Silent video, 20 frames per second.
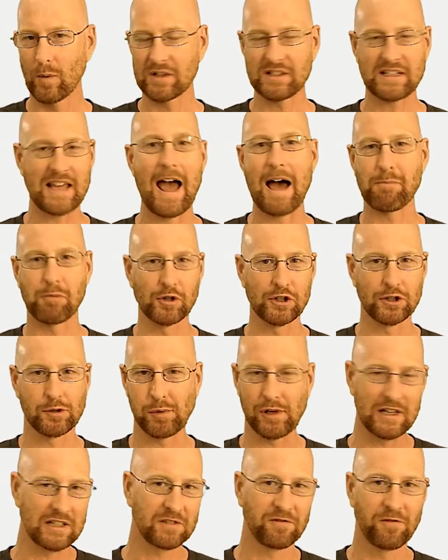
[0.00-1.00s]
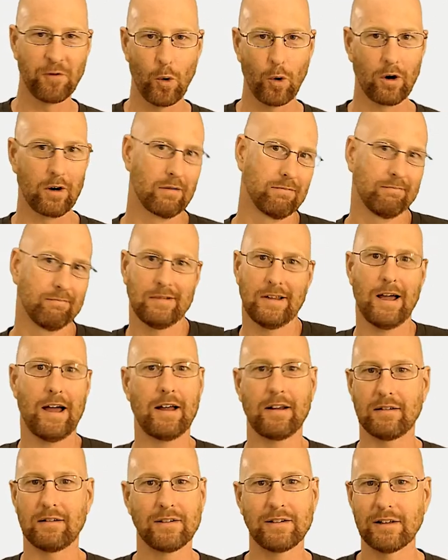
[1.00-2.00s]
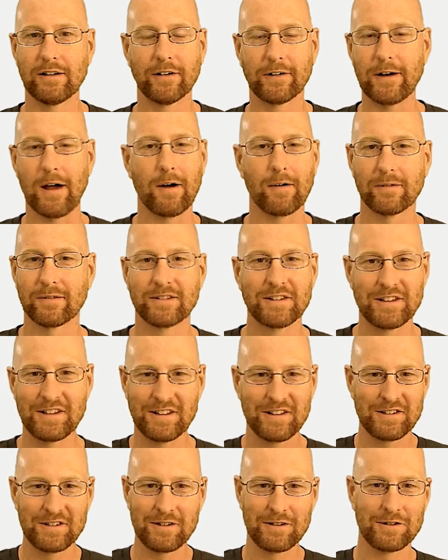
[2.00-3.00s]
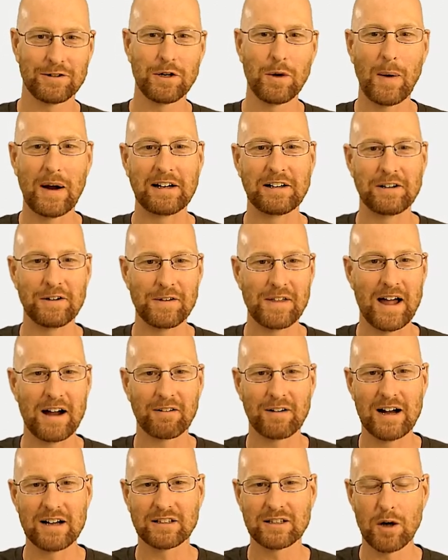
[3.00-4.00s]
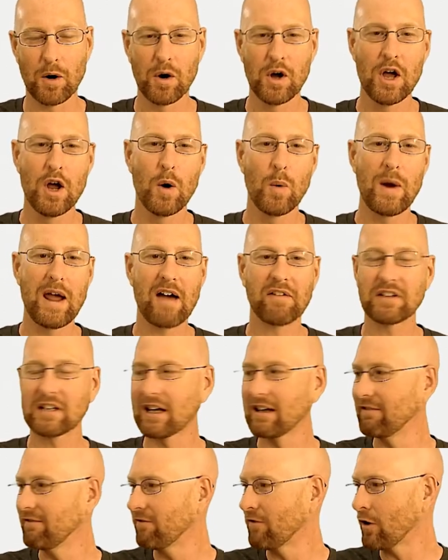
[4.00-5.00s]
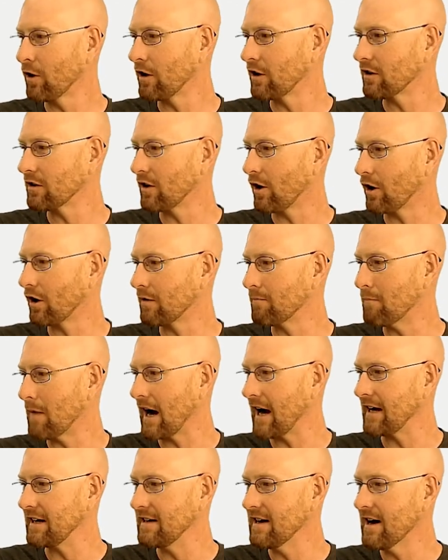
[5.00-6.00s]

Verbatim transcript: what's apples plus four? Ah, you don't know. There's no way to do that, right? So we have to convert our my